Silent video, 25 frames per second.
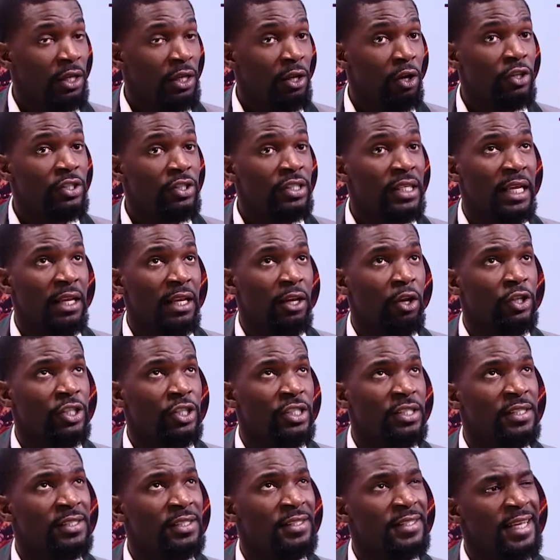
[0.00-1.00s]
lost a lot. She's
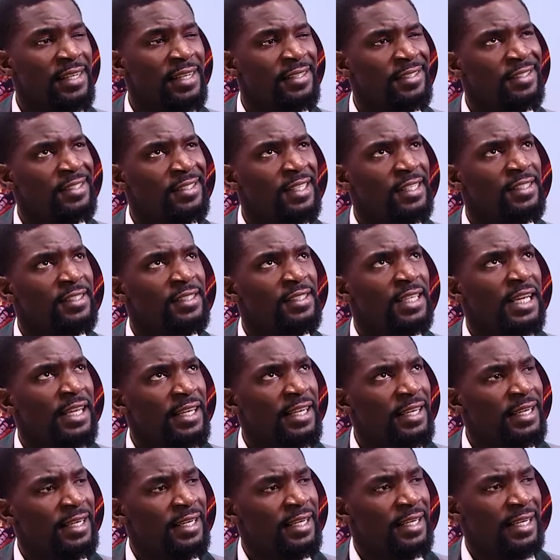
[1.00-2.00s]
a size
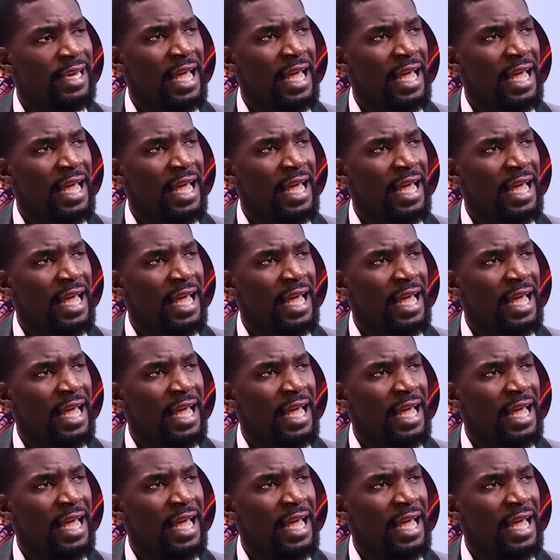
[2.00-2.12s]
16